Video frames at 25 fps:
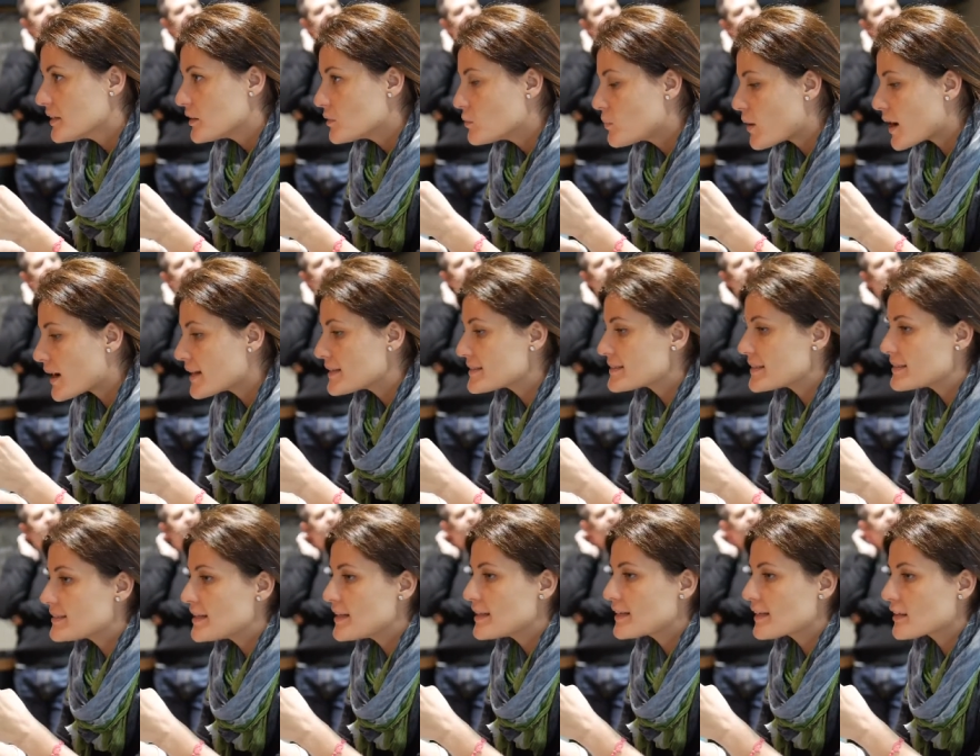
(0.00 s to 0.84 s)
wise
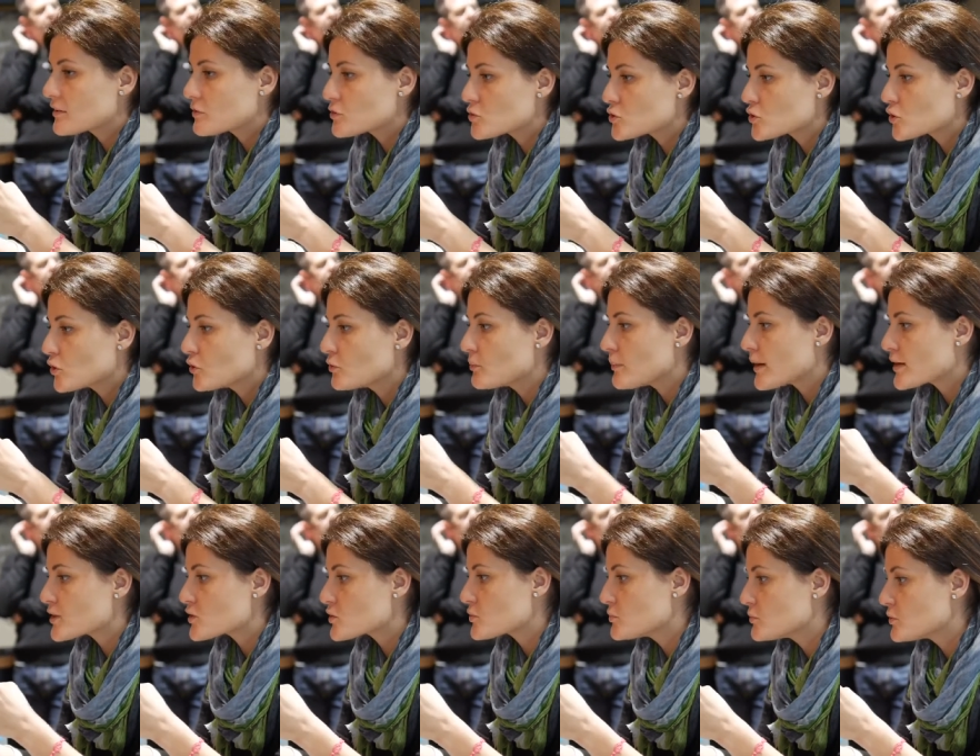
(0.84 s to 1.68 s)
they can show
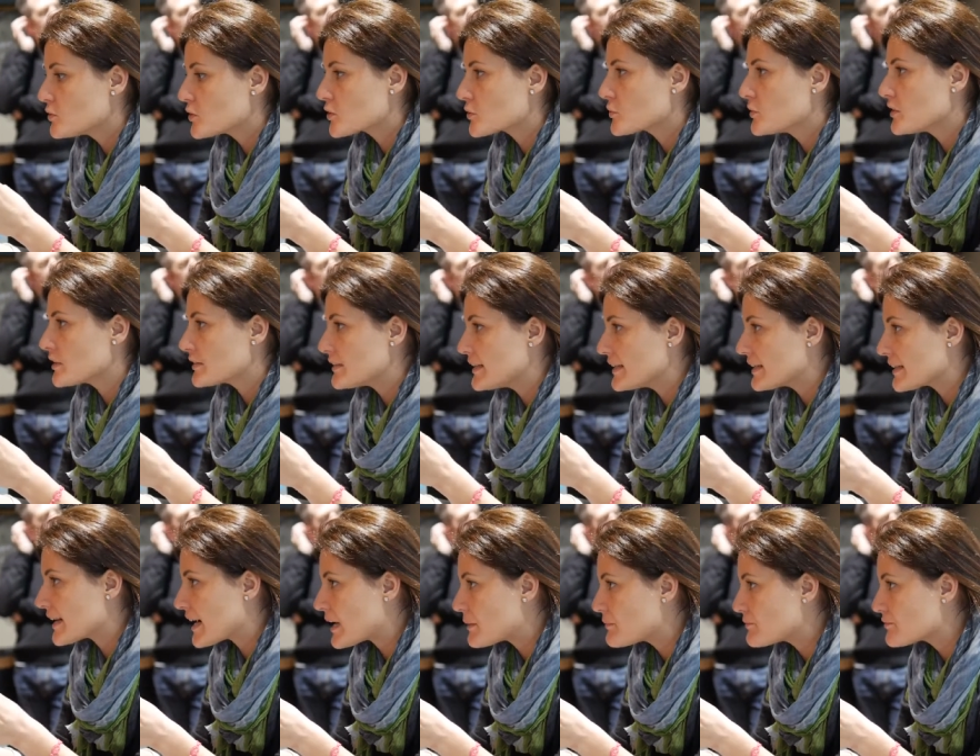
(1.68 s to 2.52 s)
much more where they
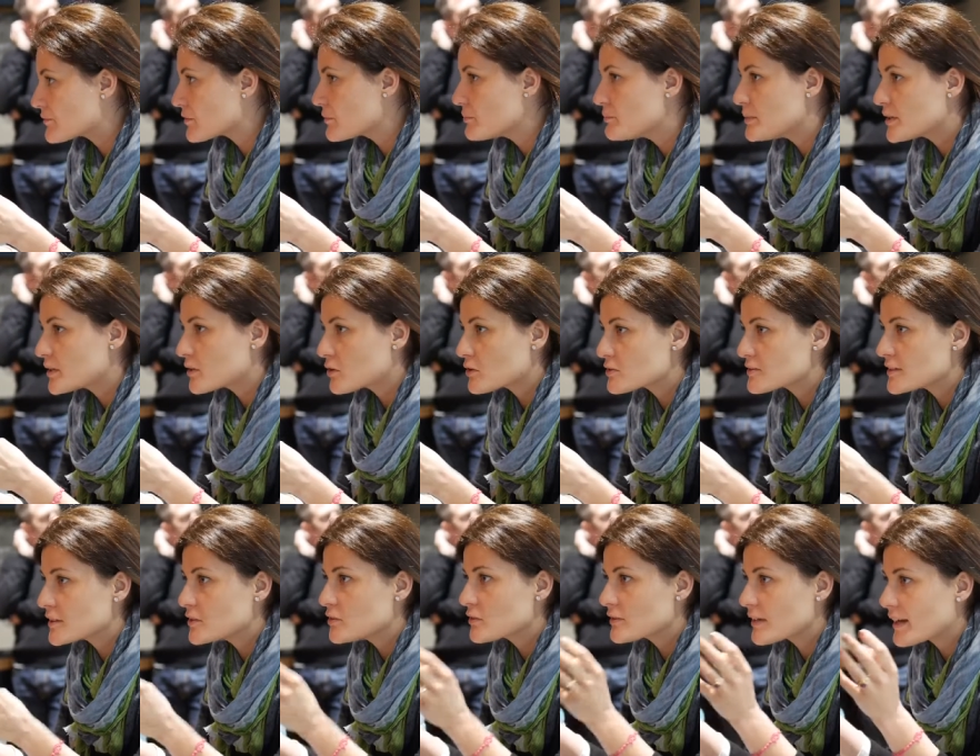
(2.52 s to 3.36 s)
come from because
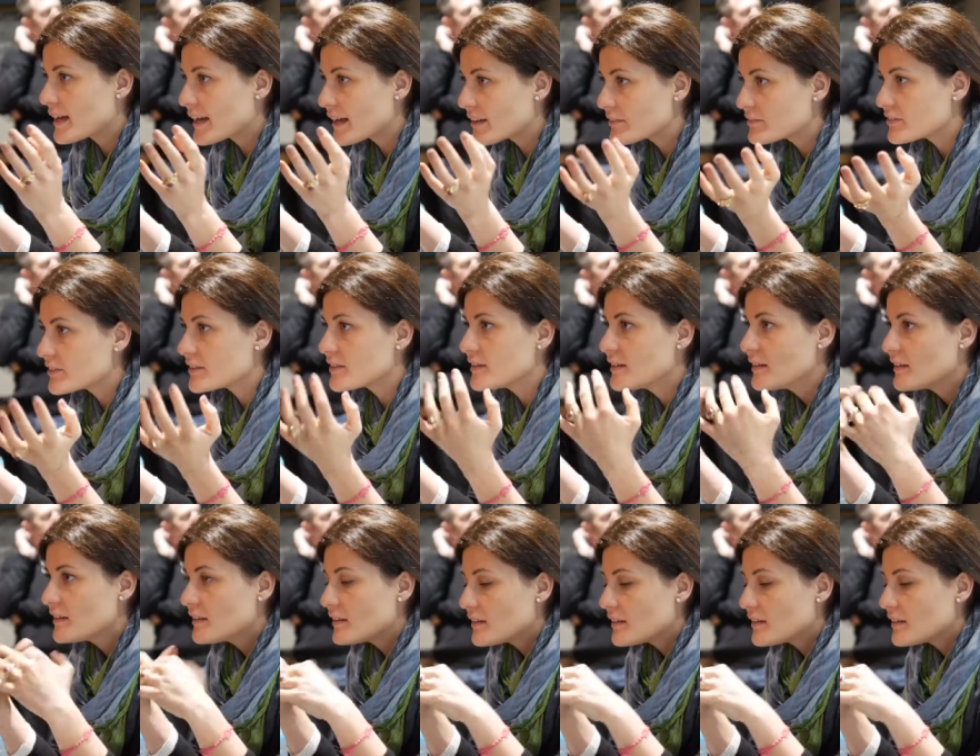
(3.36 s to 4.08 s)
they don't have a,